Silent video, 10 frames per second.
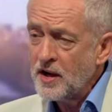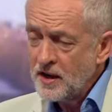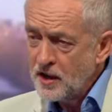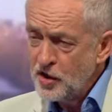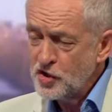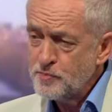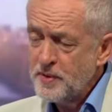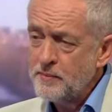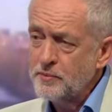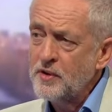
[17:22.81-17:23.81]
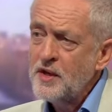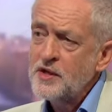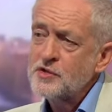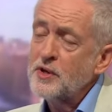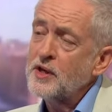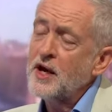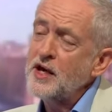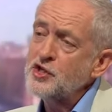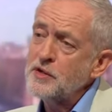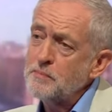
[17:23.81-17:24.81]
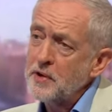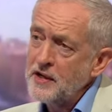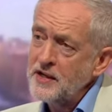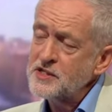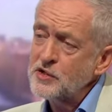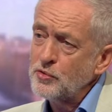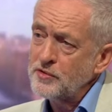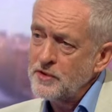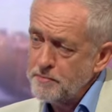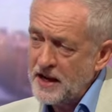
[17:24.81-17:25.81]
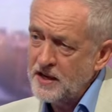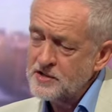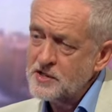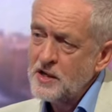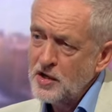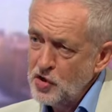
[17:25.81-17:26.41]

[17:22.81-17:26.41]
I urge people to engage in political debate,